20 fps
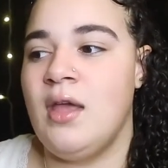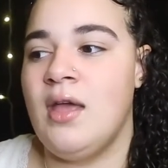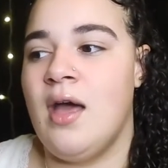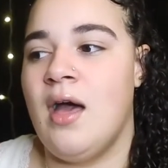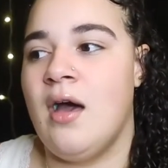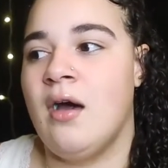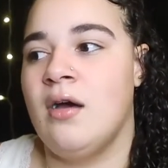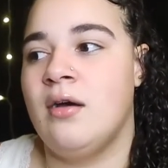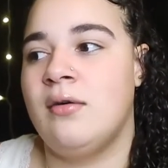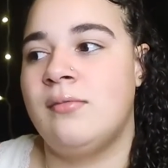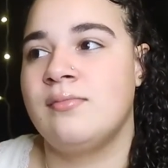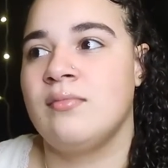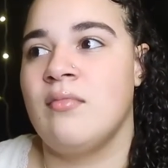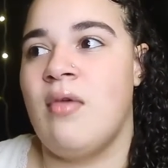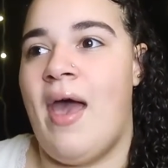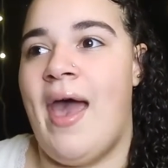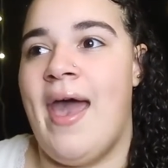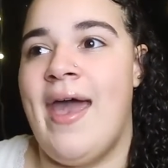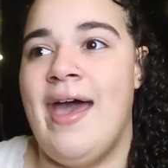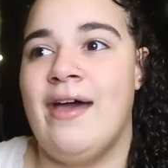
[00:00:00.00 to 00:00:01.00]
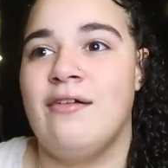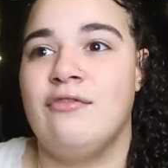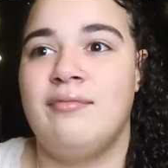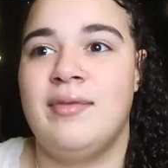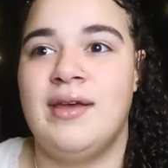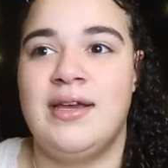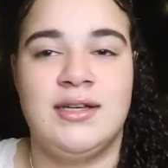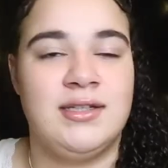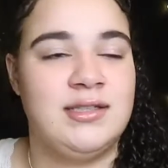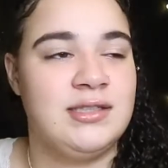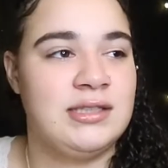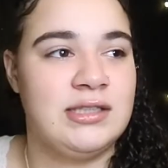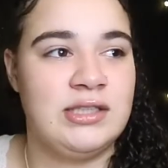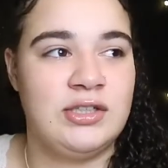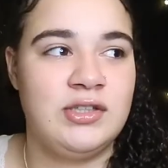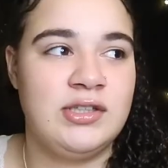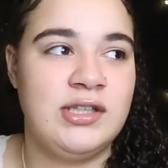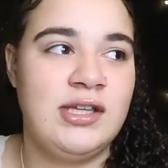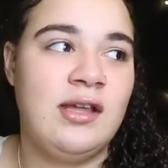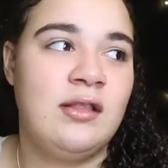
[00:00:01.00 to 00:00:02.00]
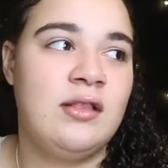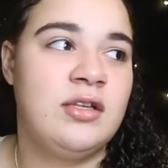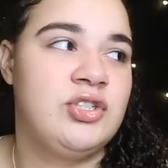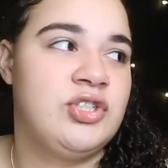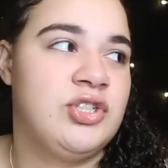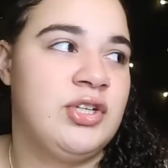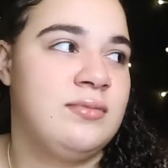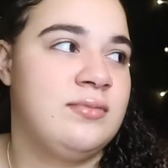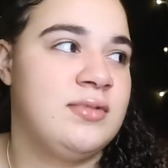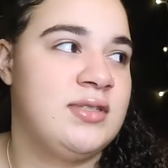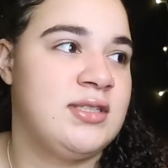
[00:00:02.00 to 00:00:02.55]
I have been literally in the gym